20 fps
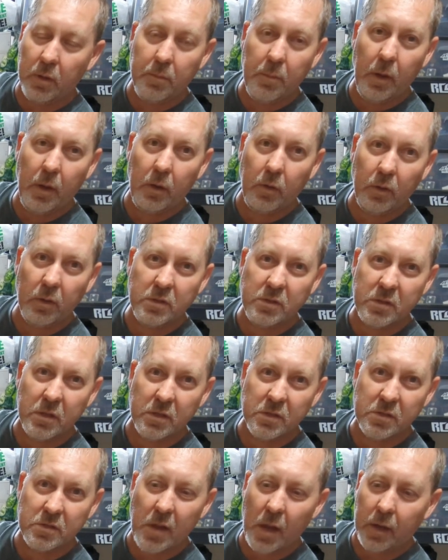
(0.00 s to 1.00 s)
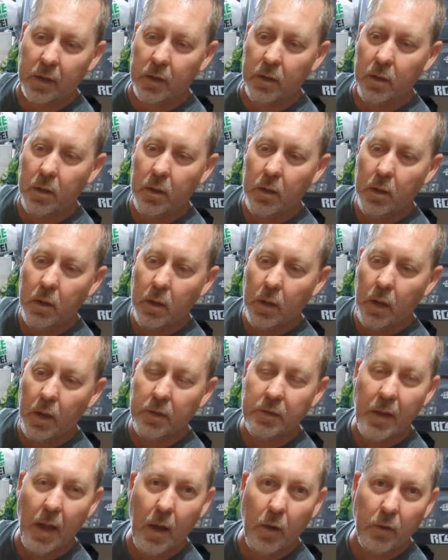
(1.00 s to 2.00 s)
the middle, it's in second,
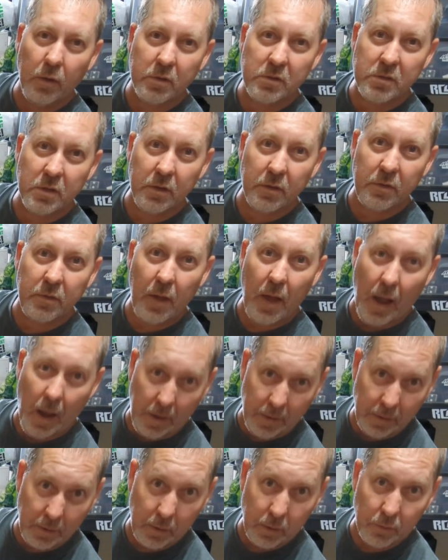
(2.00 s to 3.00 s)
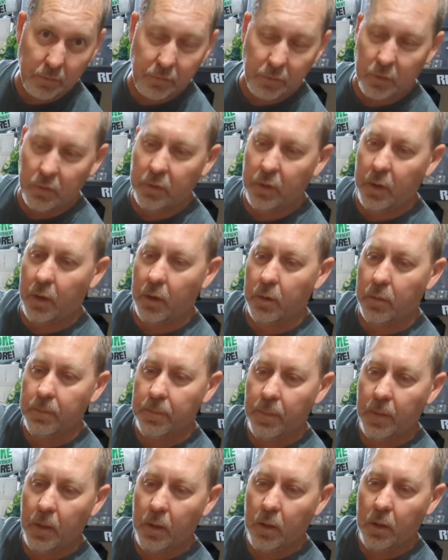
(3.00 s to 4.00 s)
and down it's in high gear, third gear.
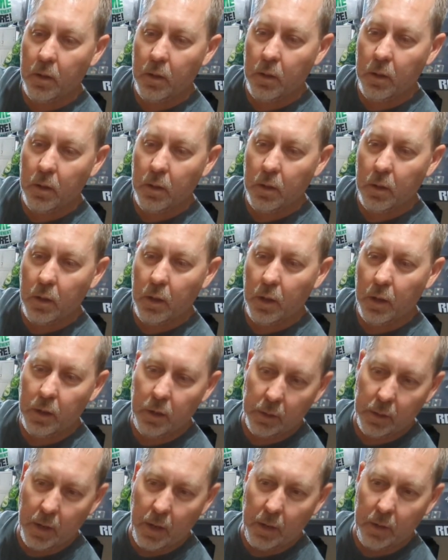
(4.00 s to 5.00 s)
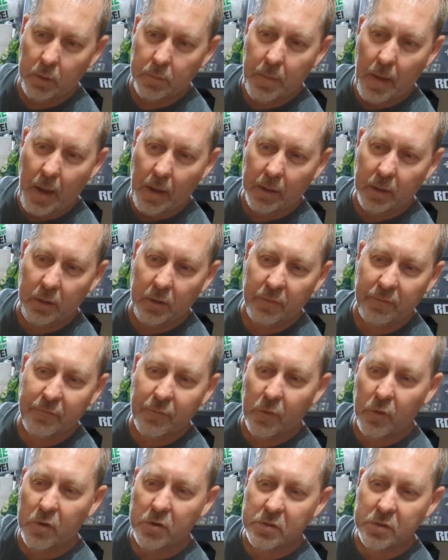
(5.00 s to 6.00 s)
And again, you're back into
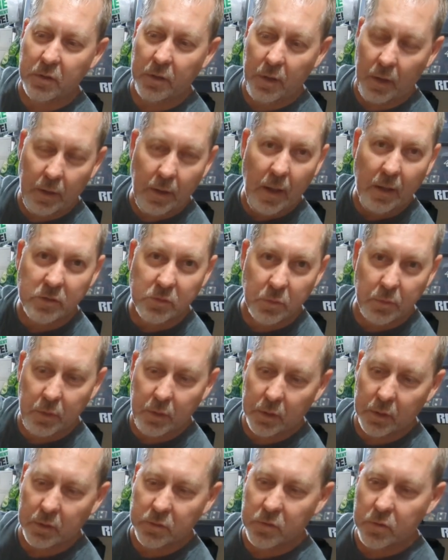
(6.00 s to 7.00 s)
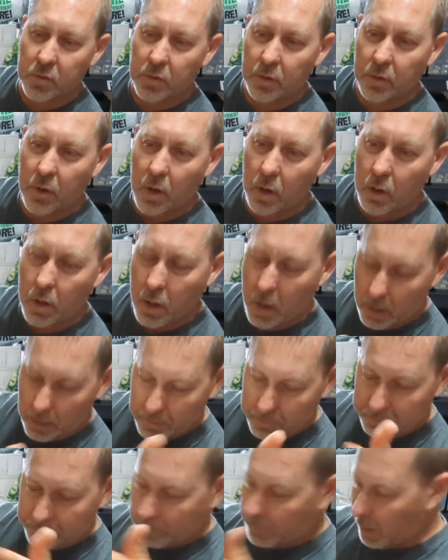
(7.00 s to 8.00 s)
first, and then that's when you can turn it all on.
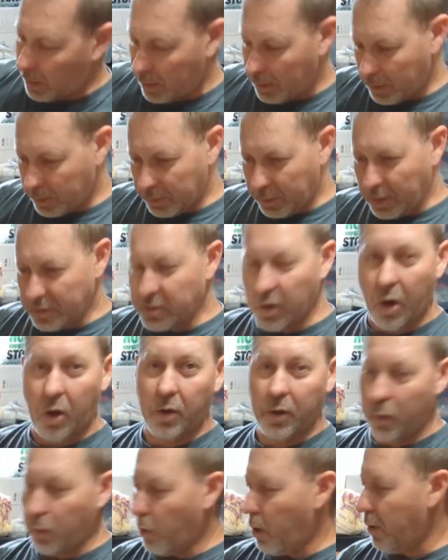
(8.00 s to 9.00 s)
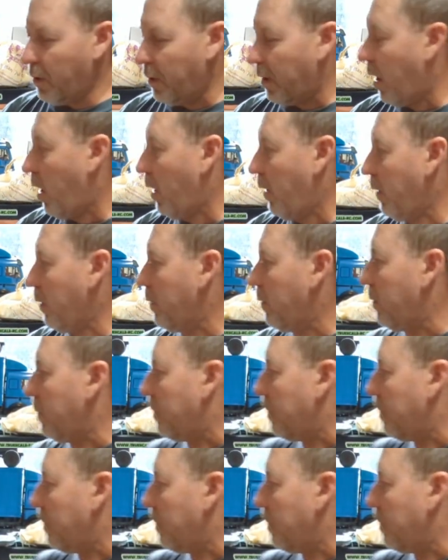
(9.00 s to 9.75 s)
That's all you wanted on it.